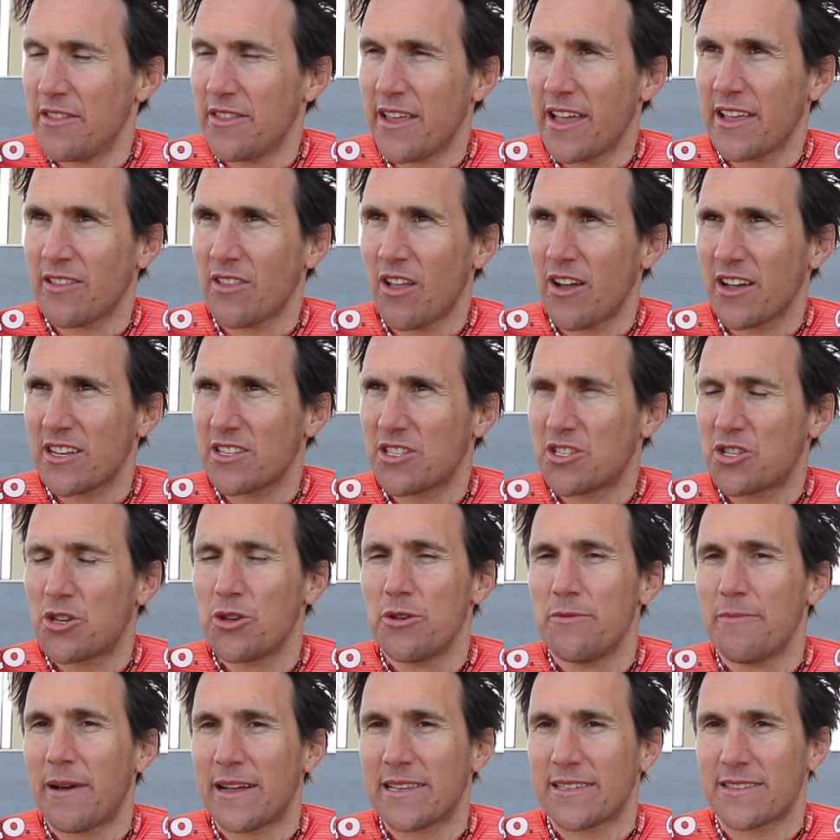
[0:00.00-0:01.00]
And then, like
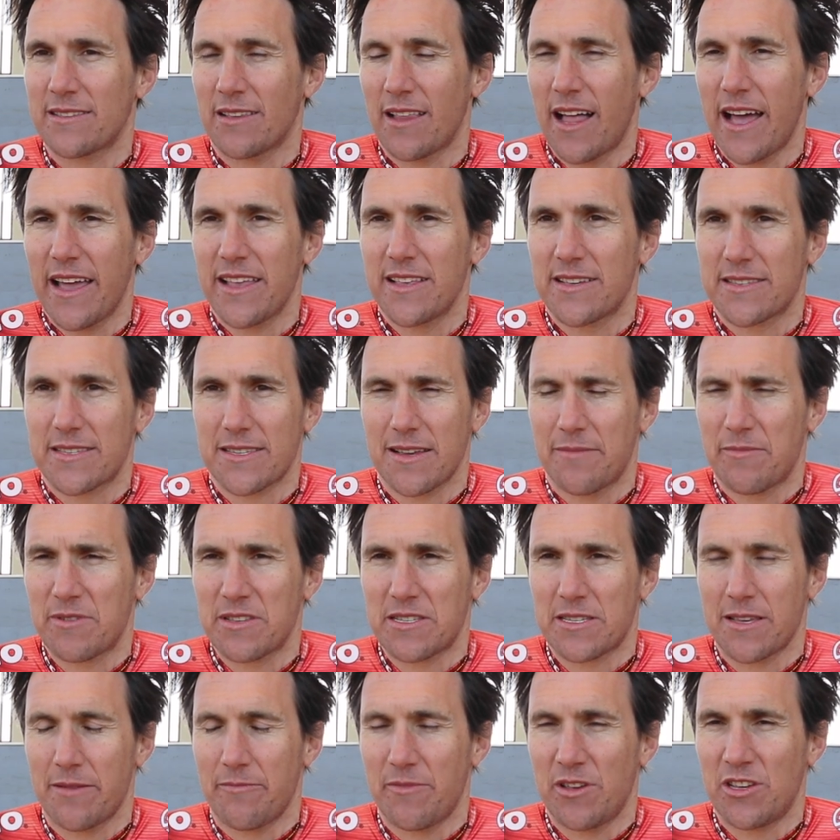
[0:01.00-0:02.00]
two months later, someone
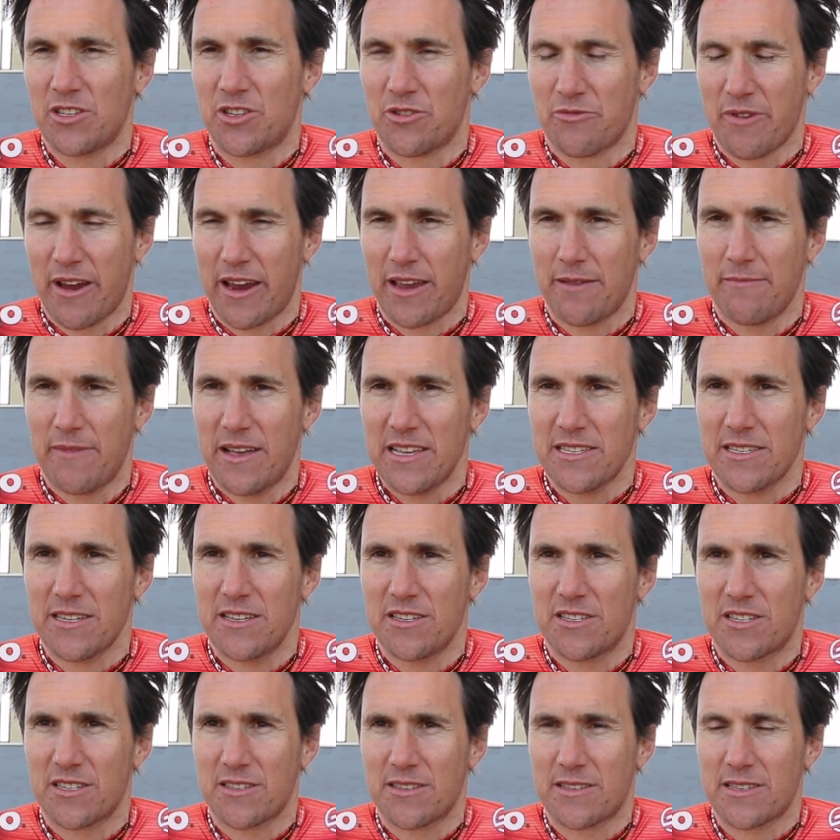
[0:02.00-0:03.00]
sent me a direct
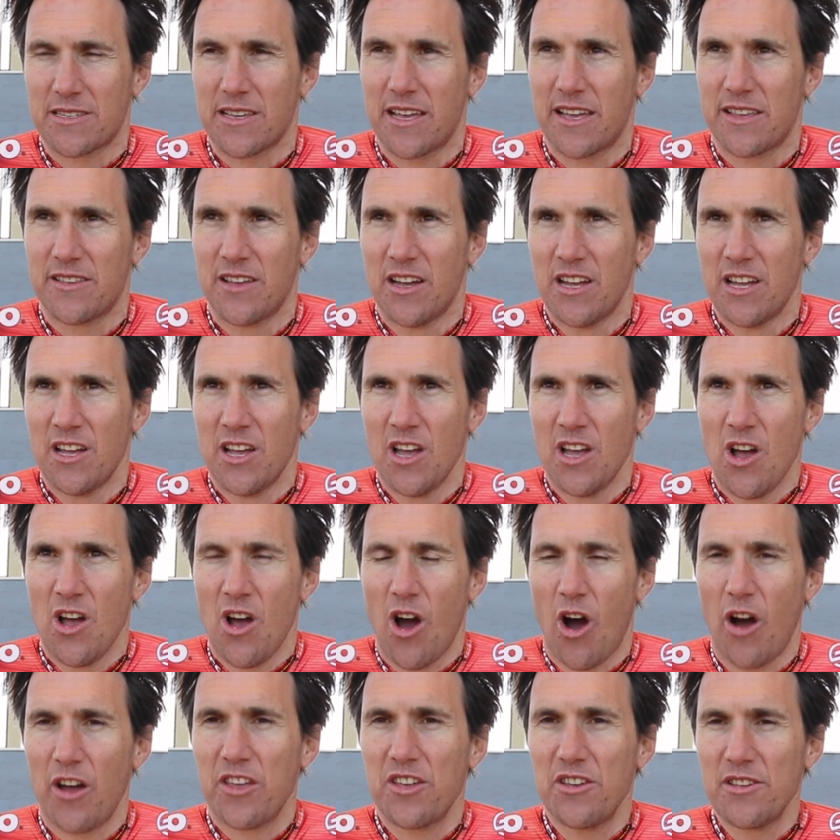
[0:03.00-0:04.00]
message and said,
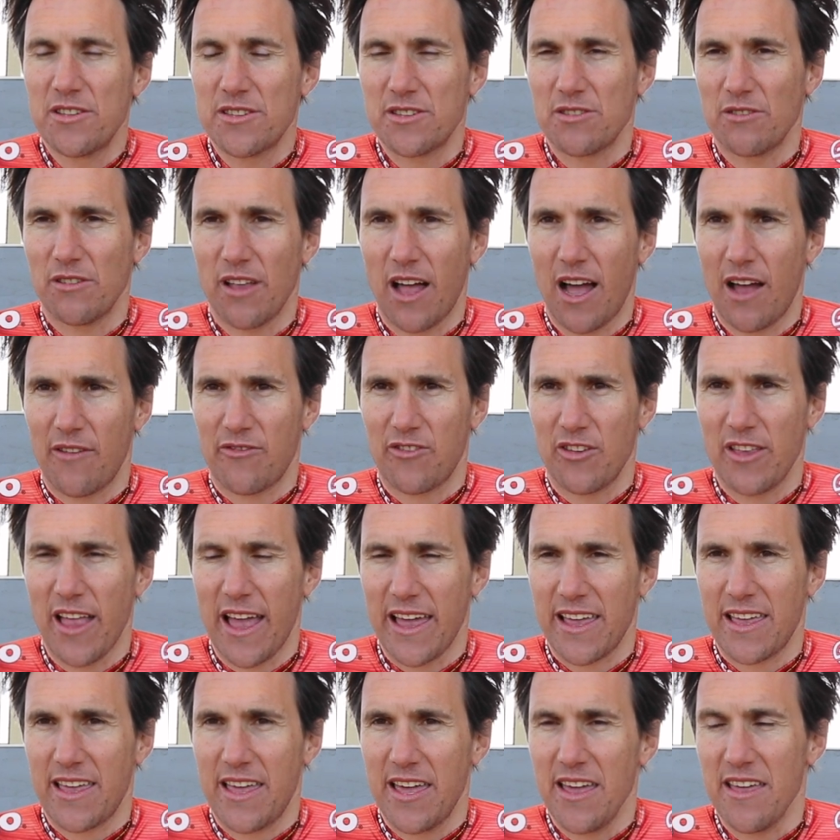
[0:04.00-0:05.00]
"Are you still after
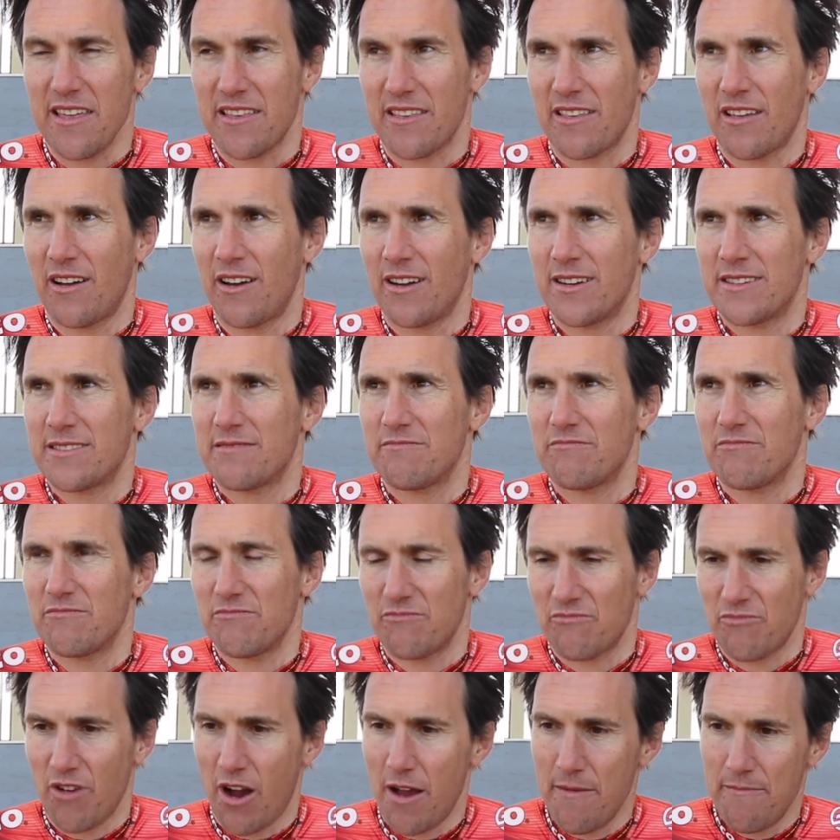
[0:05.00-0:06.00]
that kit?" And I
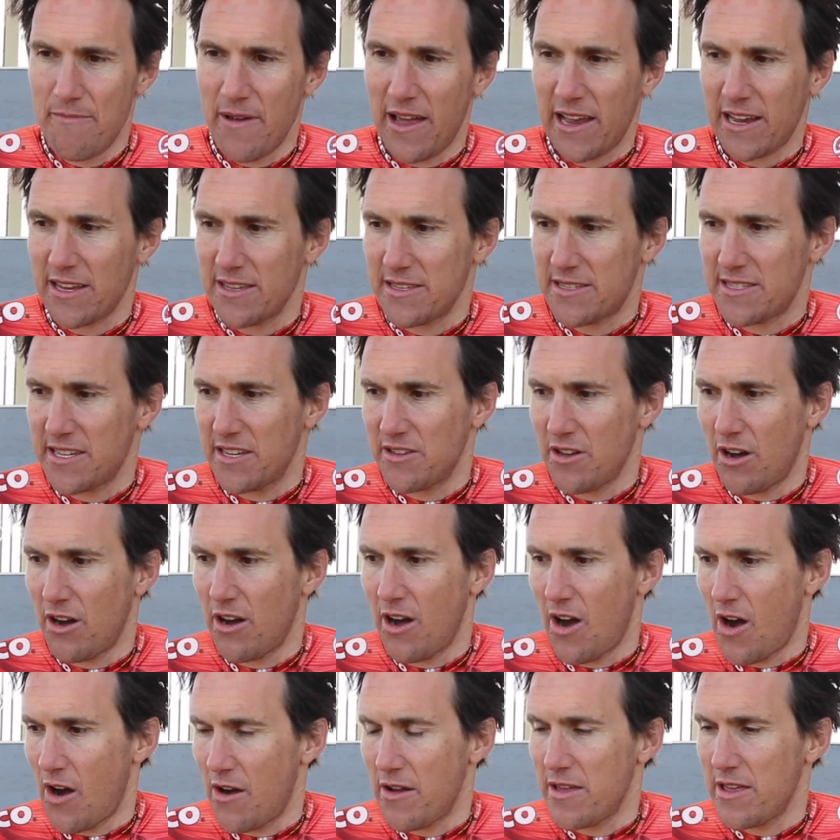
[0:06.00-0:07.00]
wrote back and said,
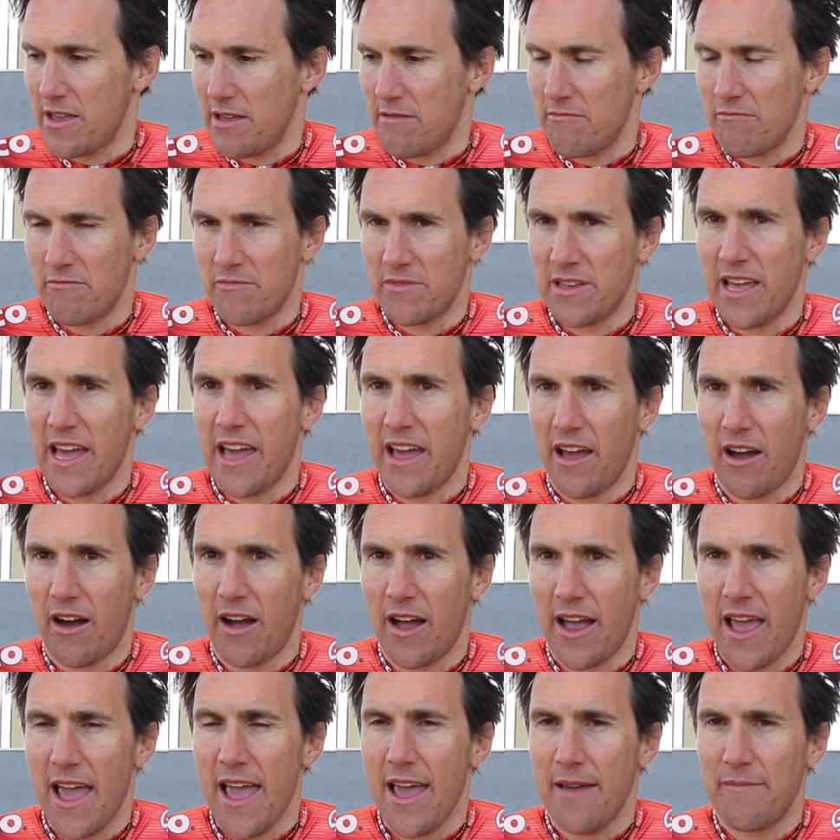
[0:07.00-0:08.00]
"Oh, yeah,
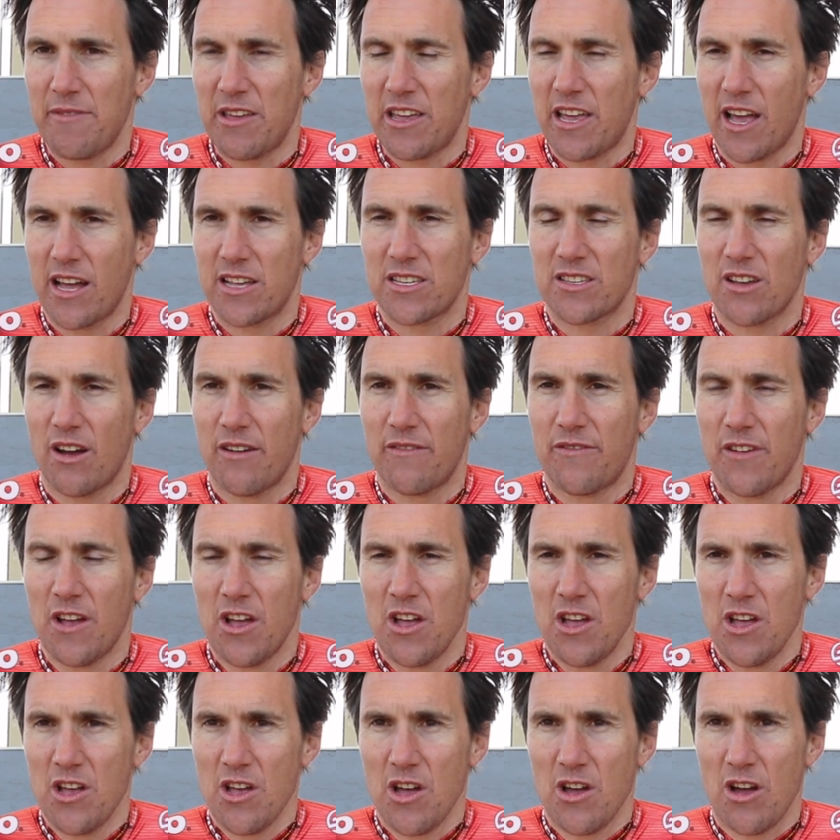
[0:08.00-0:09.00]
I am." He goes, "I've
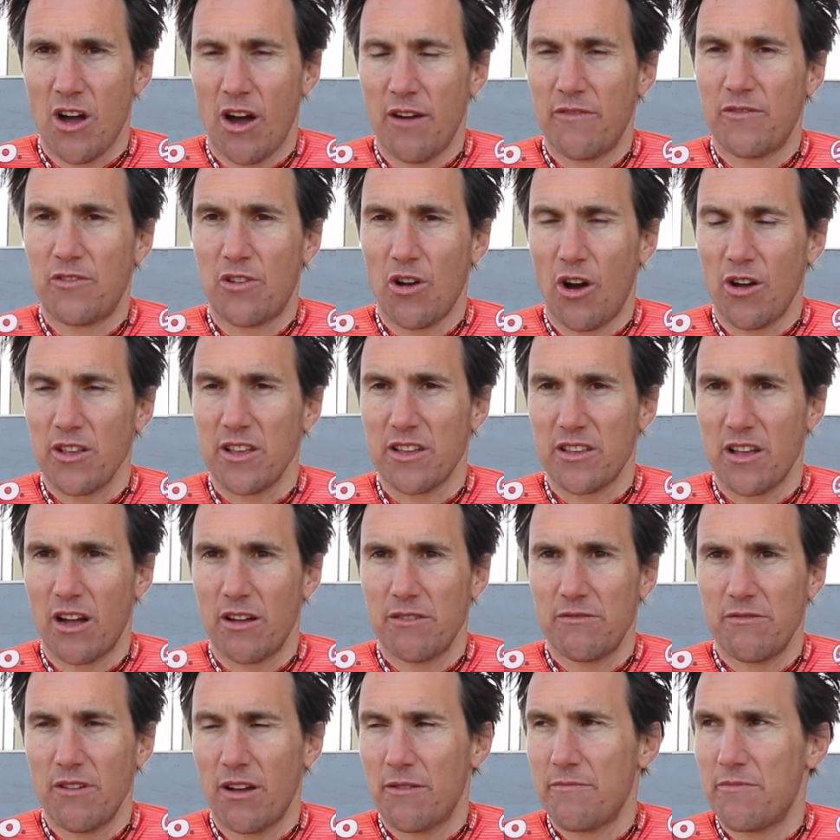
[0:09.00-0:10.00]
I've got it.
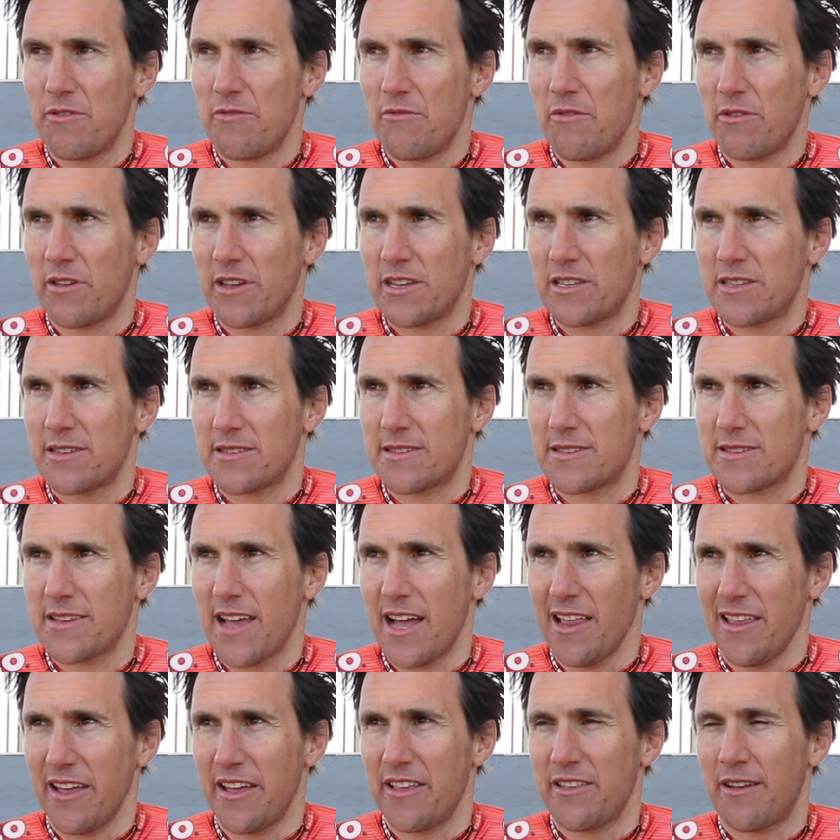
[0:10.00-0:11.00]
I'd, I'd be willing to
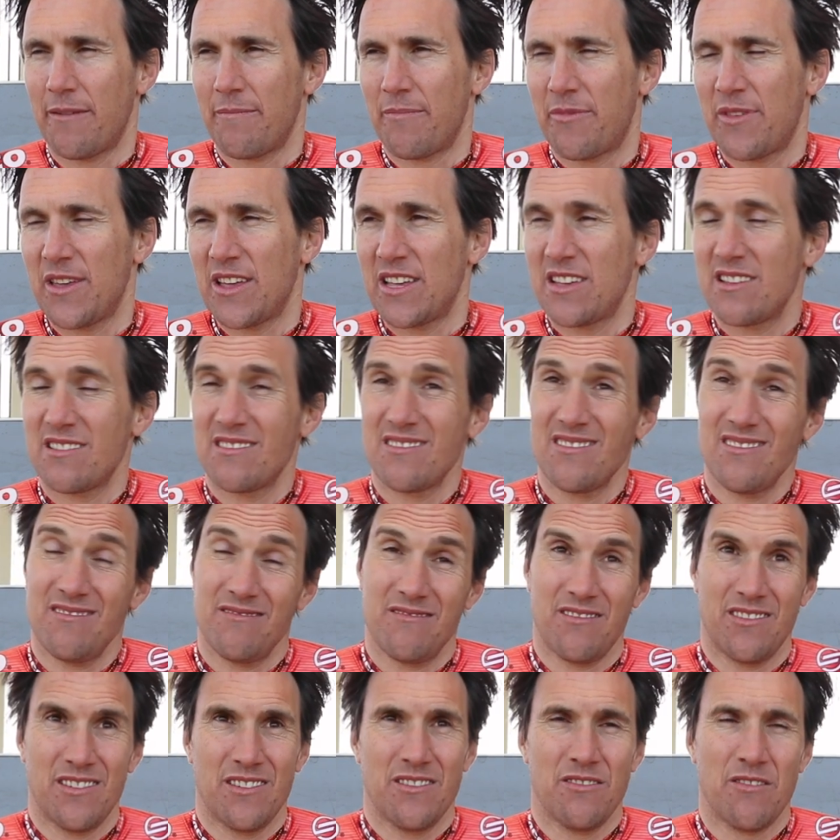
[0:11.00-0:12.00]
sell it." And I'm thinking,
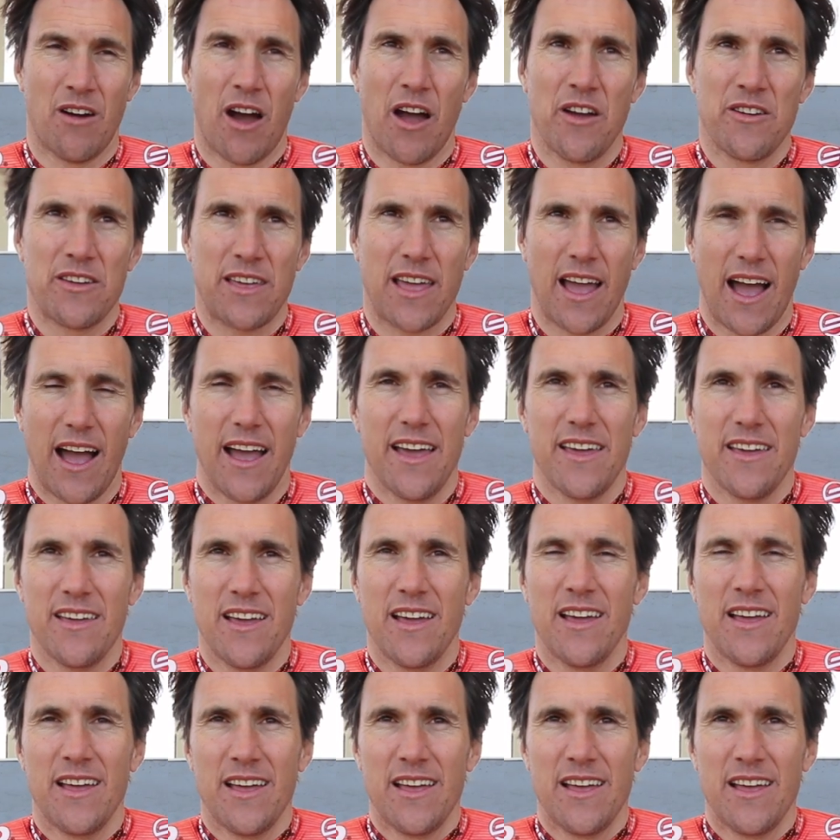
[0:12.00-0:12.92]
"Oh, okay."